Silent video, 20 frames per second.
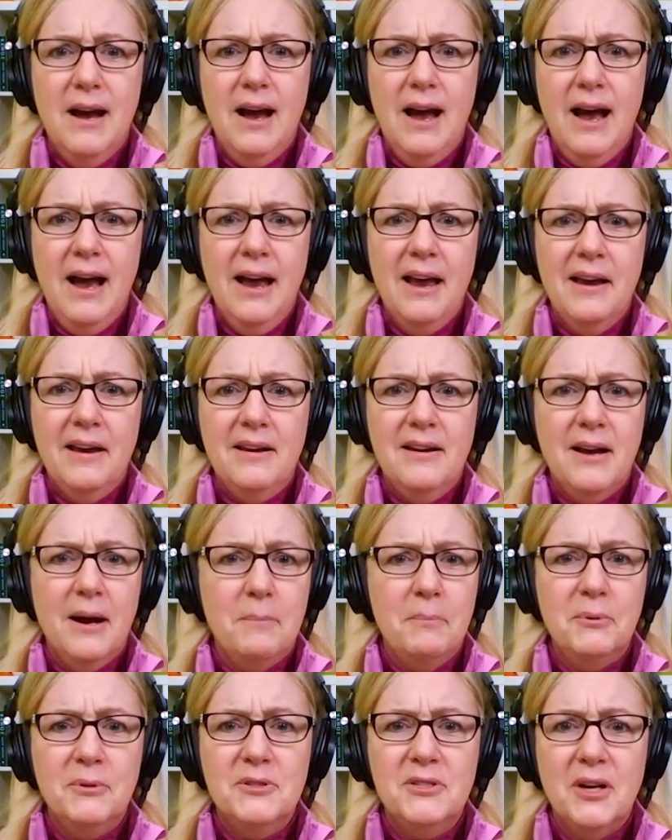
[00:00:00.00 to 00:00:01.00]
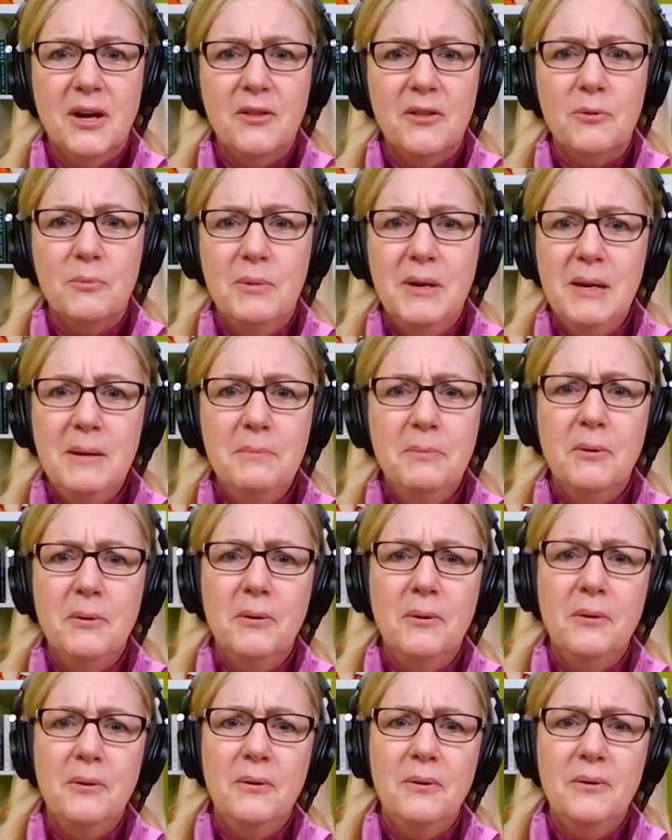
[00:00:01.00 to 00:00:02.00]
I coupled to other
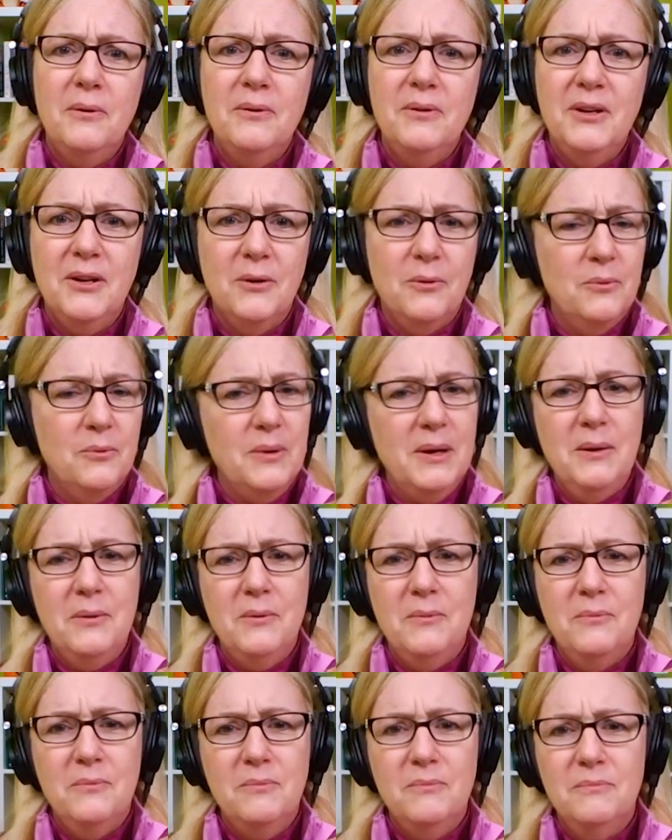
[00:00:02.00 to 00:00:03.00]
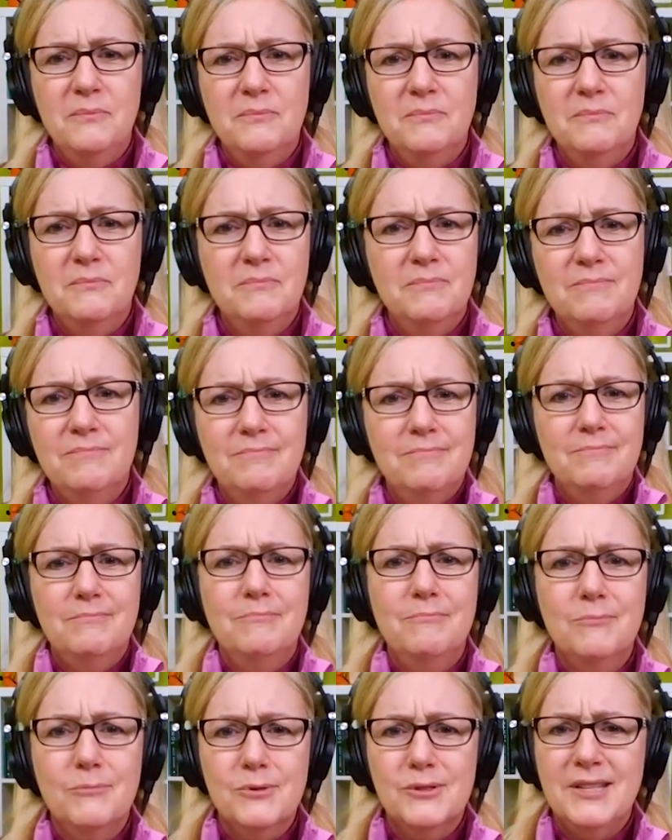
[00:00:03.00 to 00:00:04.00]
people. We were
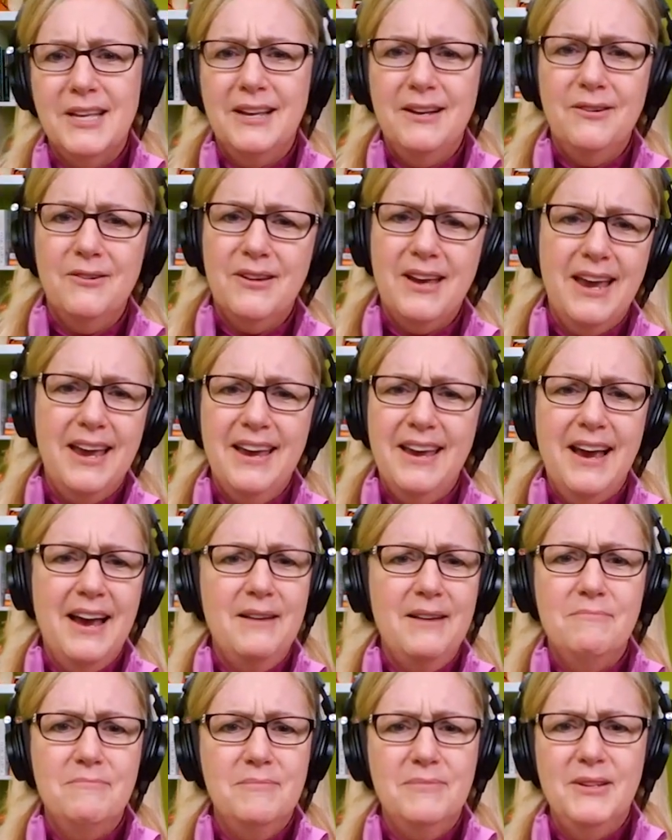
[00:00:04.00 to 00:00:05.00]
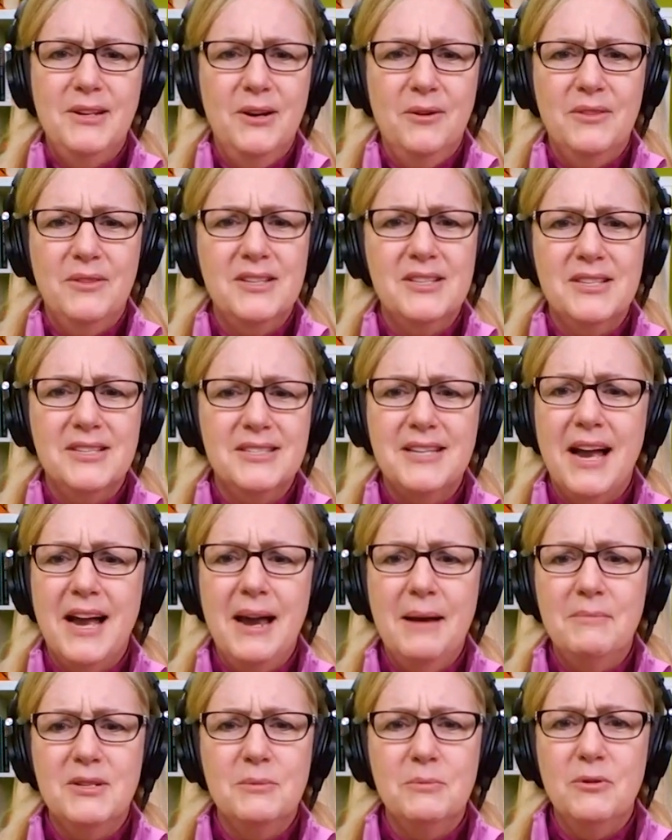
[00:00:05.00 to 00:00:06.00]
saying, okay, this is
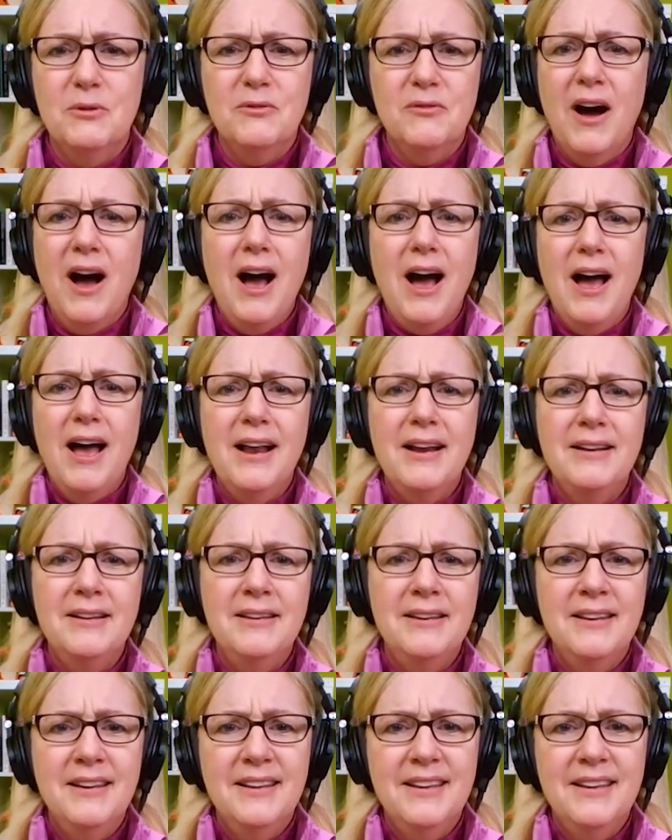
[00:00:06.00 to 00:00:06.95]
time to move on.